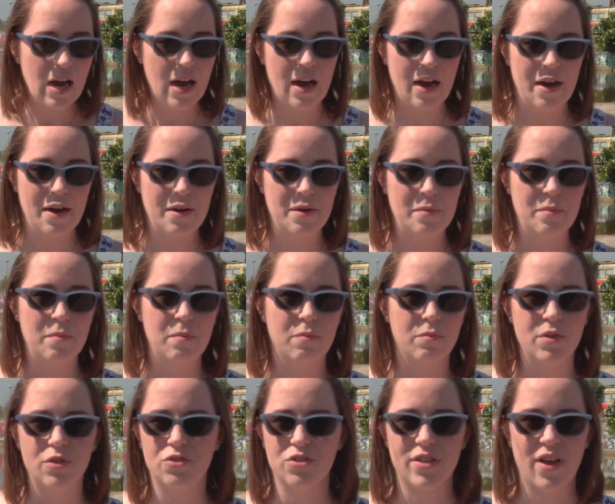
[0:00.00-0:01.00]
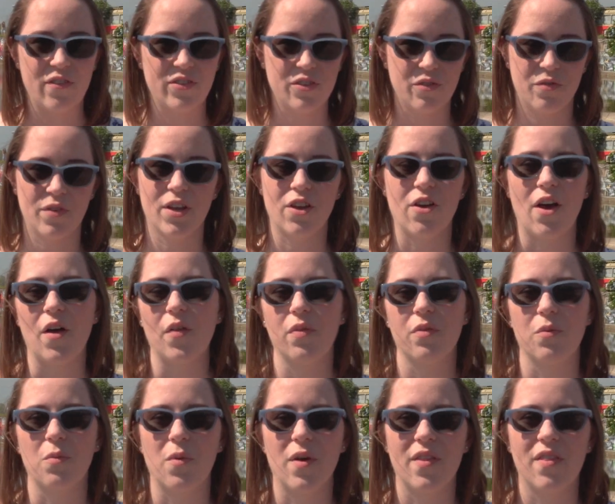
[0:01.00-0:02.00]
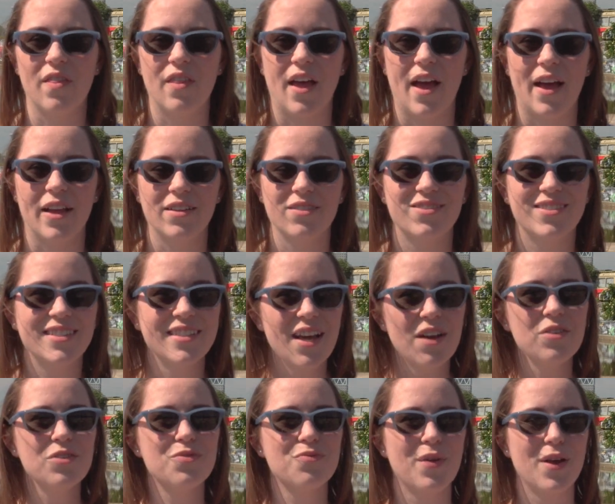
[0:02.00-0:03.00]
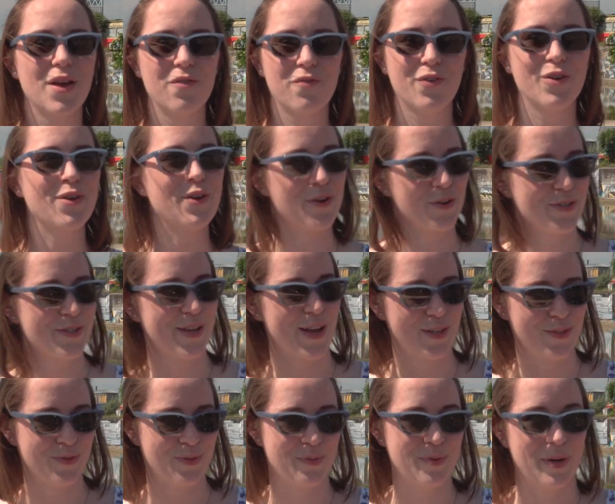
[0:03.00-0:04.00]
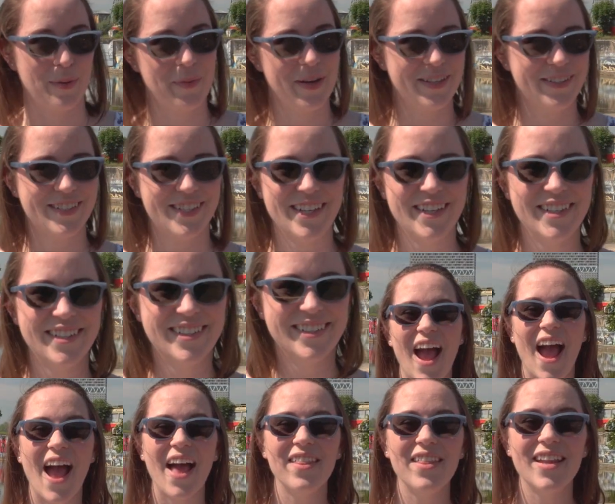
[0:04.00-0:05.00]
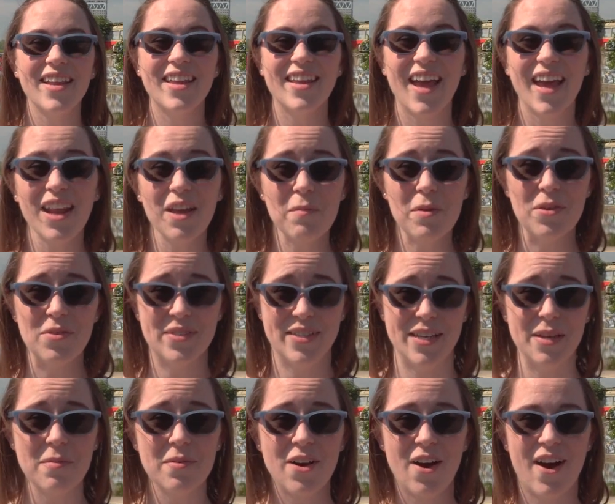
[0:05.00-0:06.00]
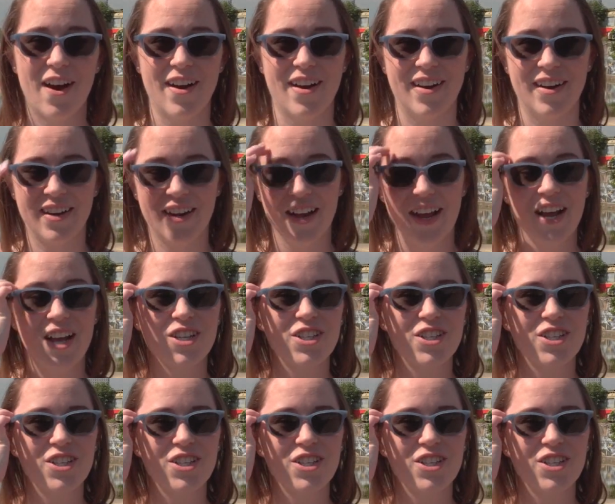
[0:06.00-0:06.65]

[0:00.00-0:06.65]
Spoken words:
You just have to figure out the one that sounds right for your schedule, pretty much. And then get a museum card.